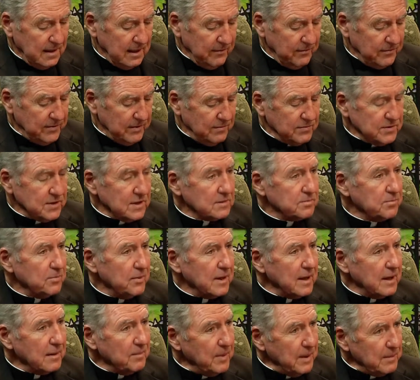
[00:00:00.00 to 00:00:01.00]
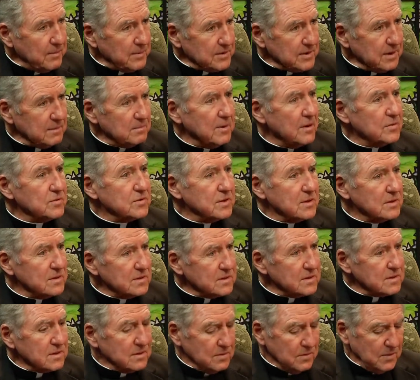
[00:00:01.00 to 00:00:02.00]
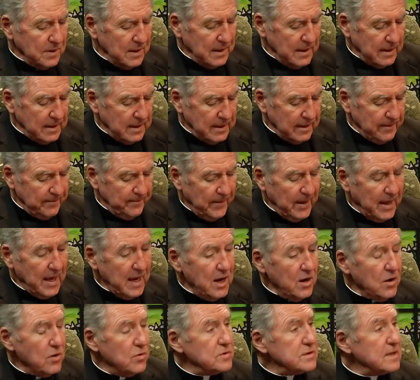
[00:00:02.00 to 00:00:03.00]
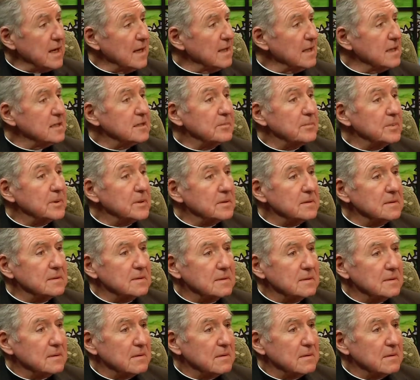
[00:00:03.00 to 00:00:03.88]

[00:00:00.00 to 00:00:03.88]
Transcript: gift of just bringing people's emotions to a. Who's eligible?